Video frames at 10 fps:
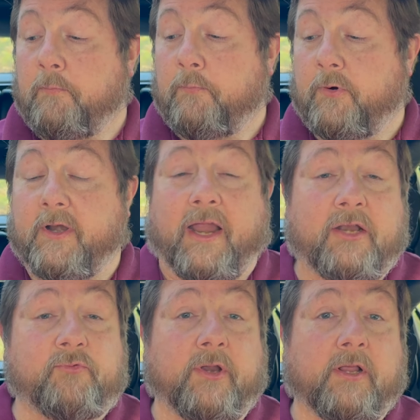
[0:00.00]

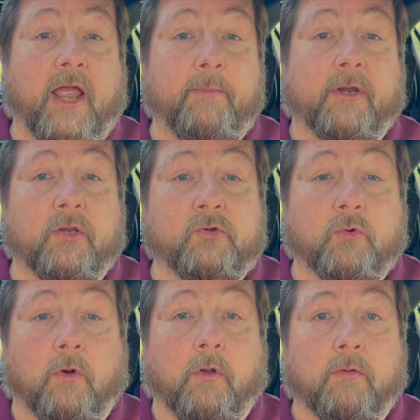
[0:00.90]
pre-entry climate
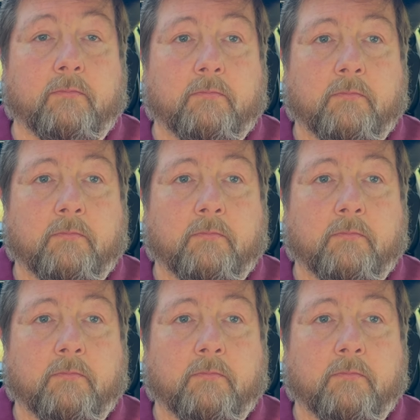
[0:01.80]
control